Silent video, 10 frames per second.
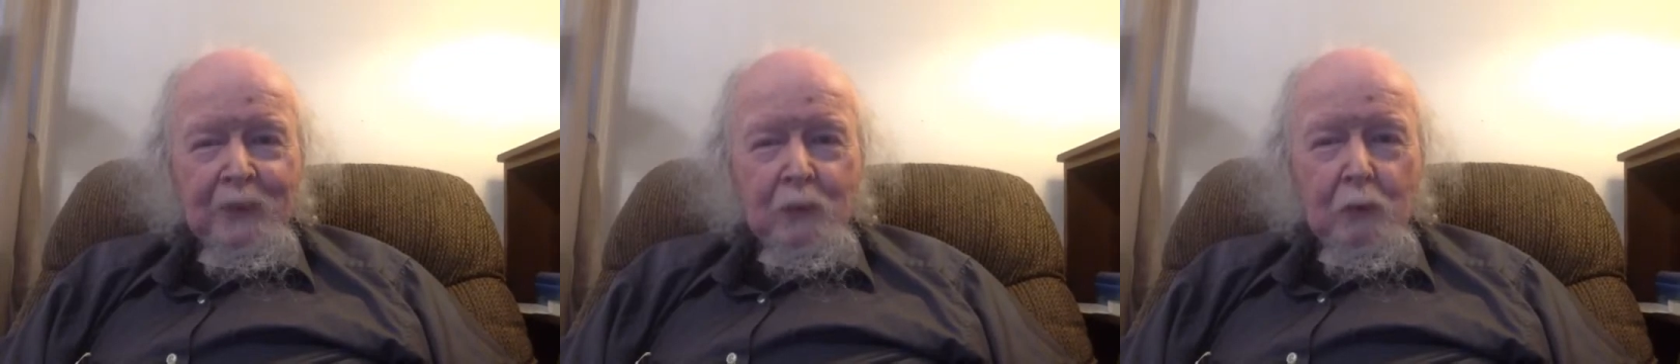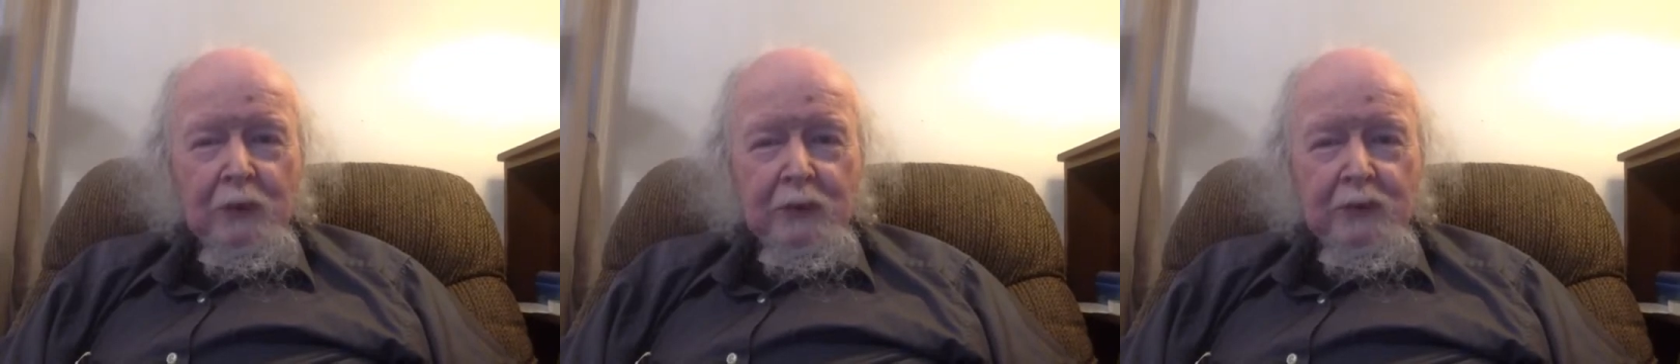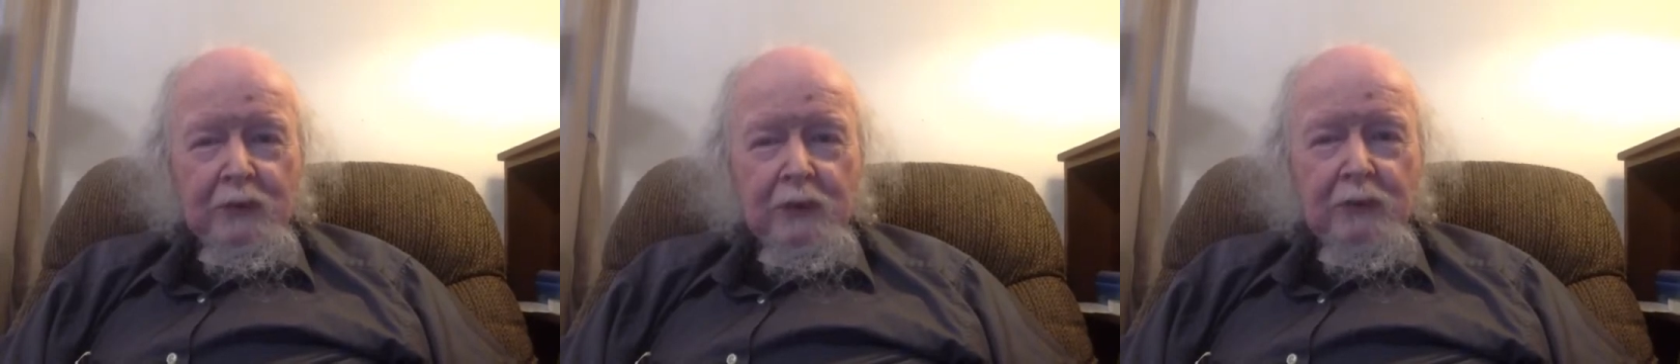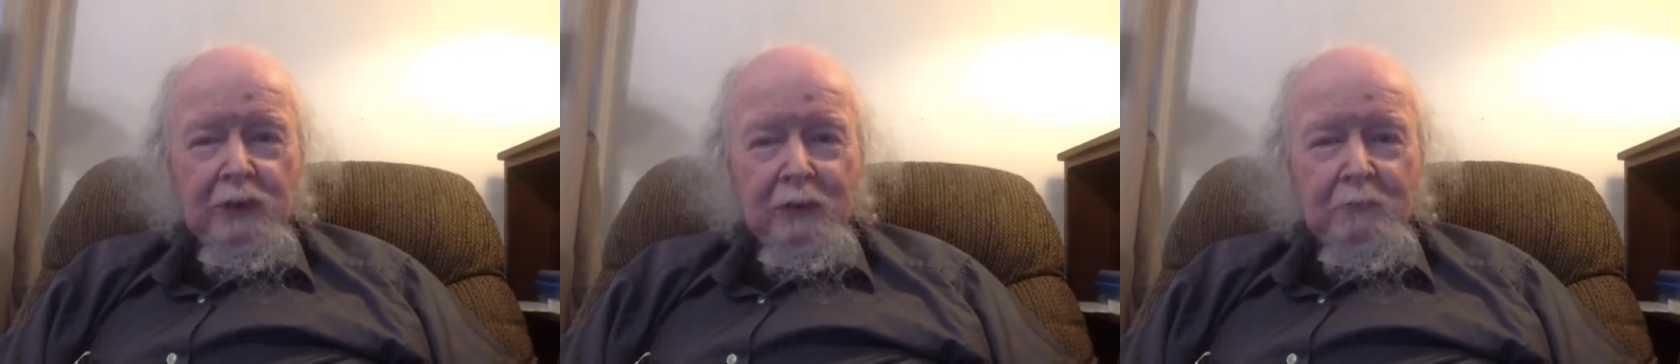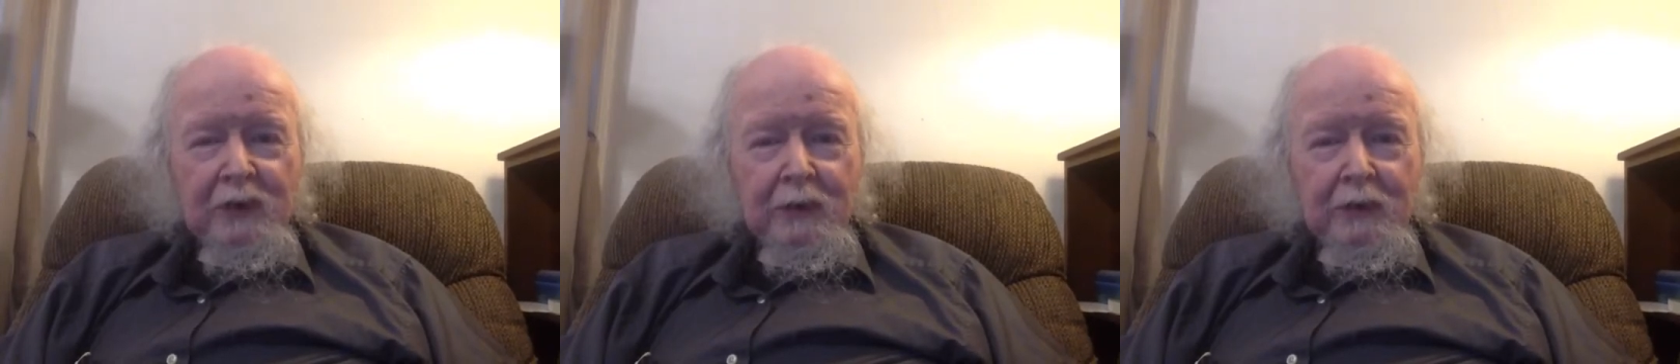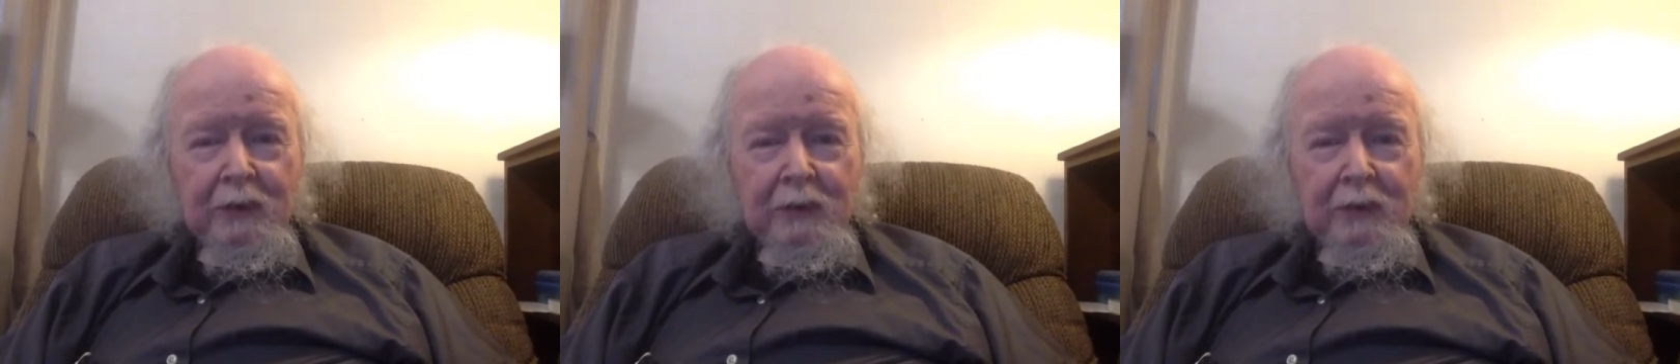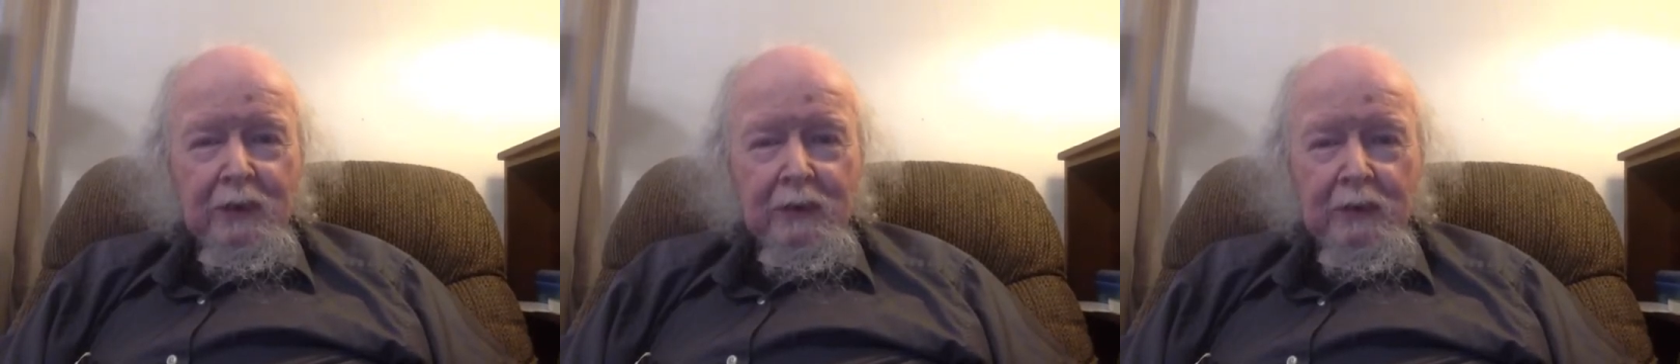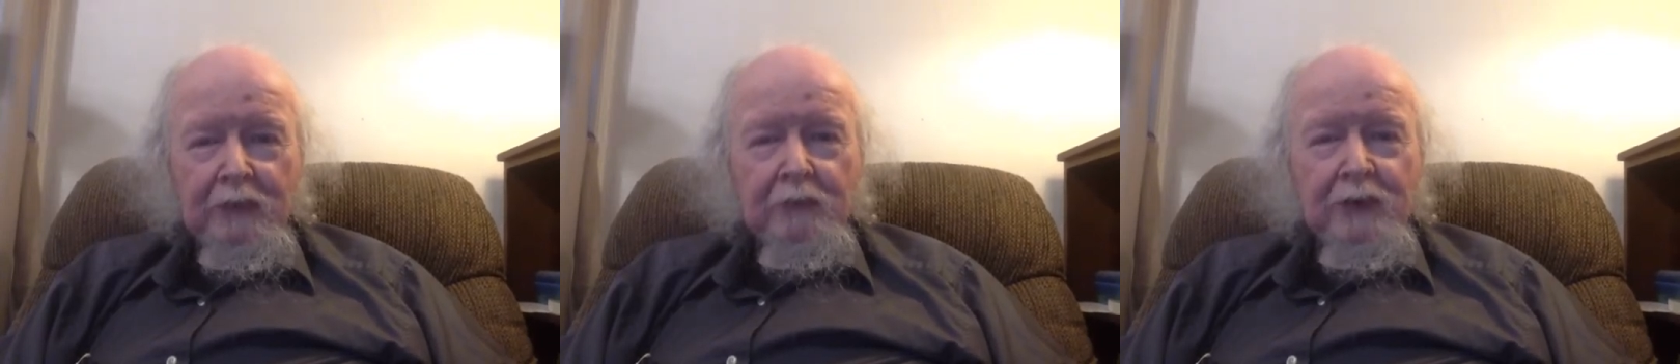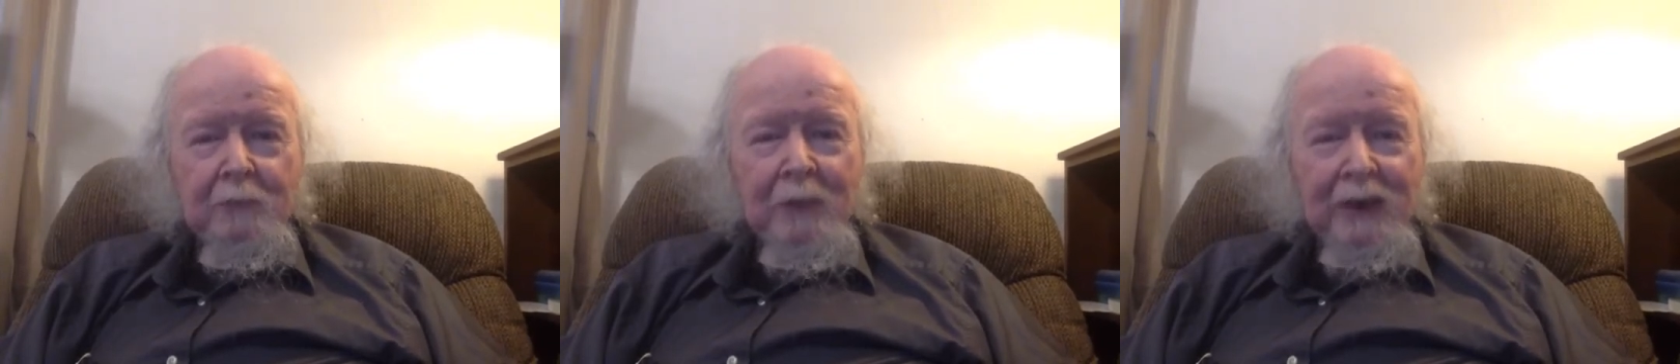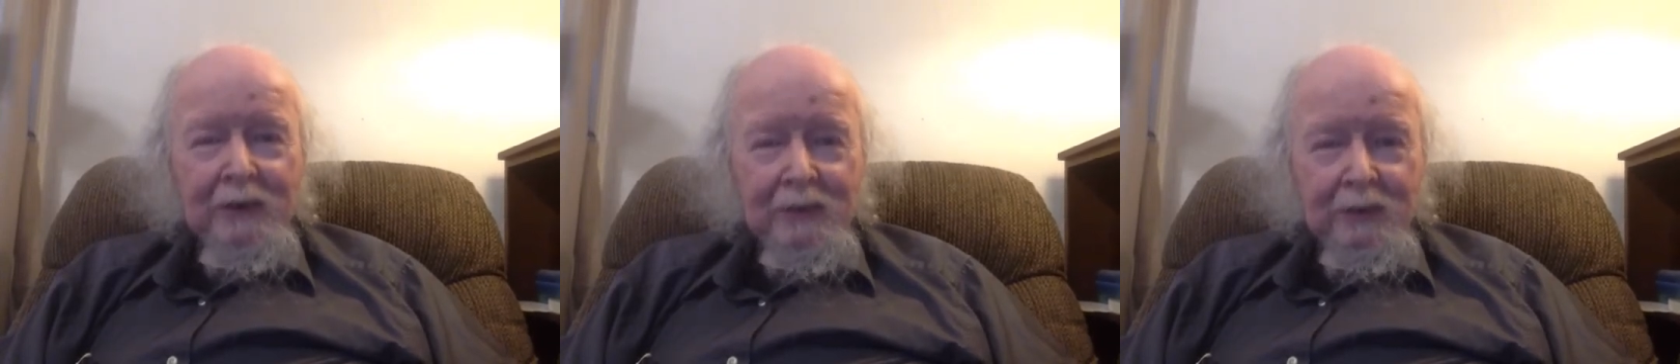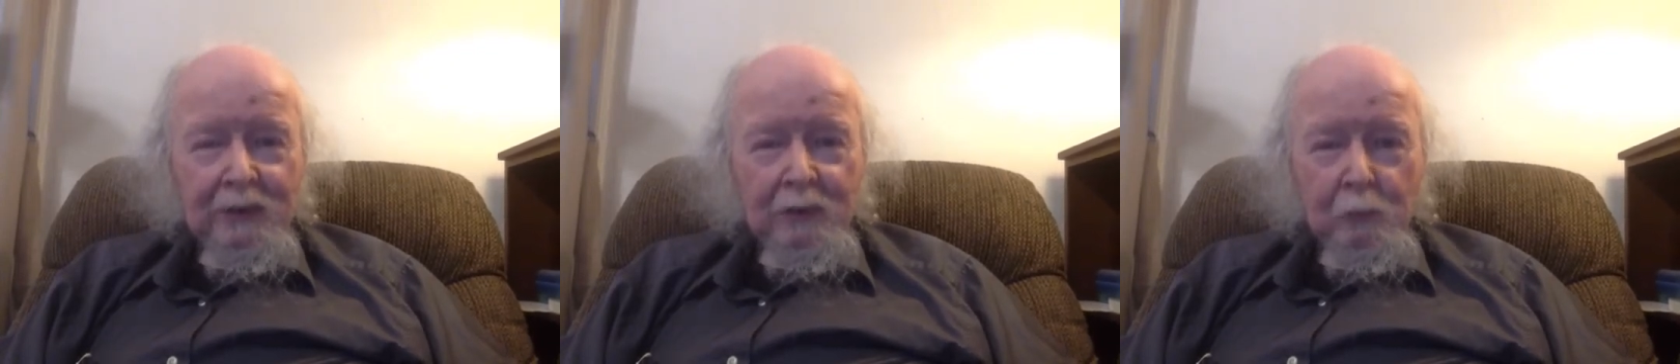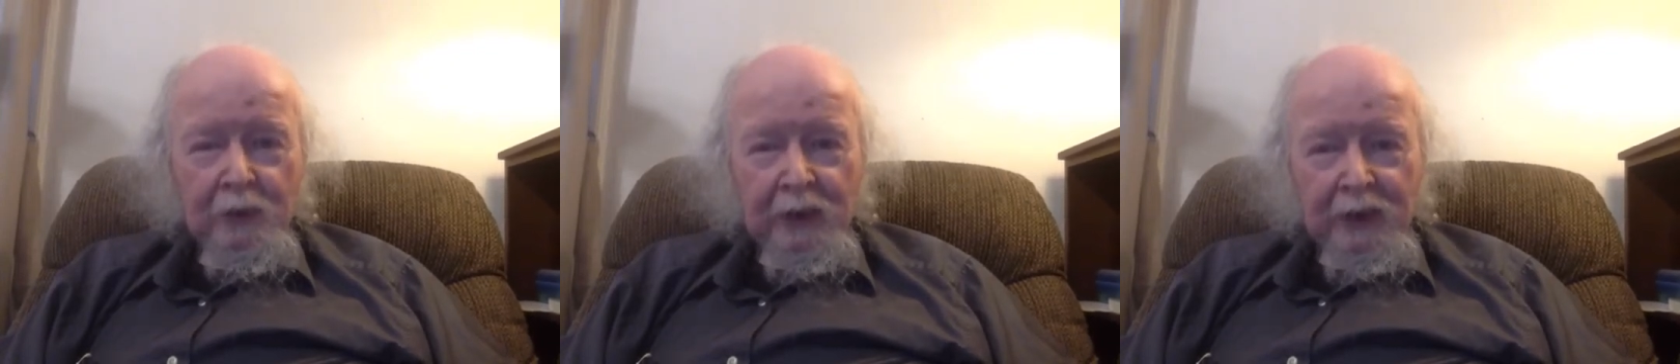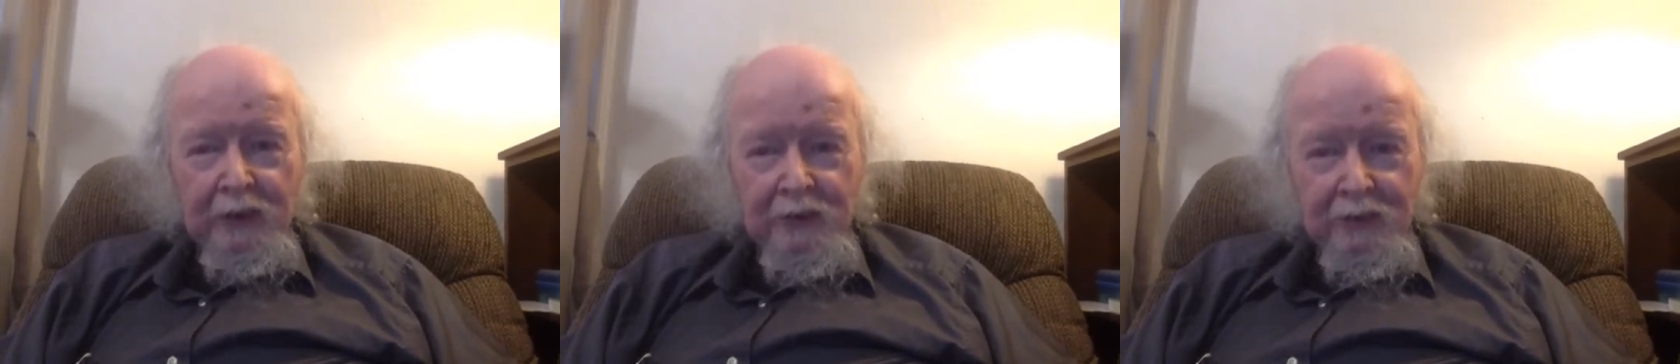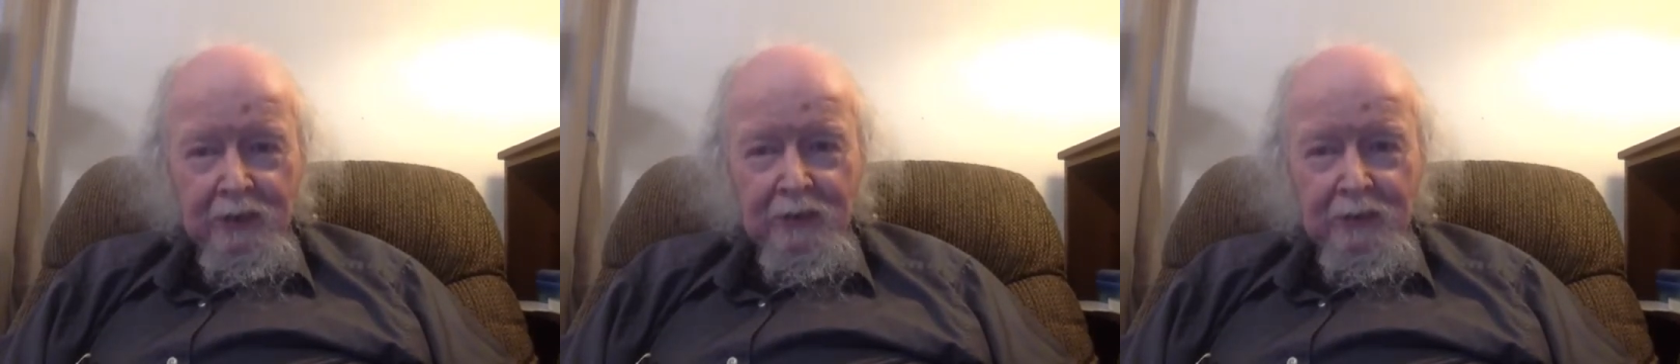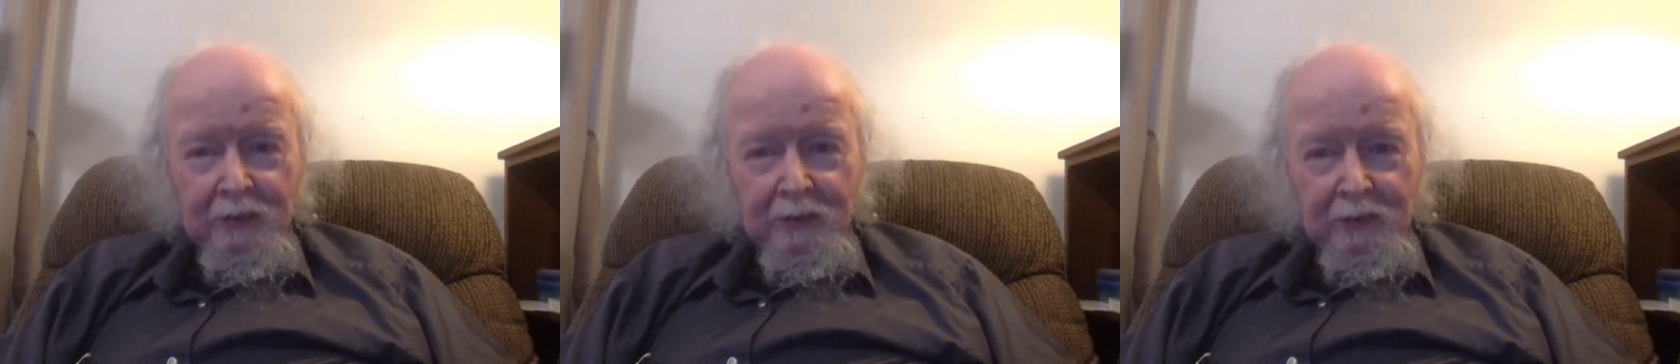where the sneering American literary magazines would not extend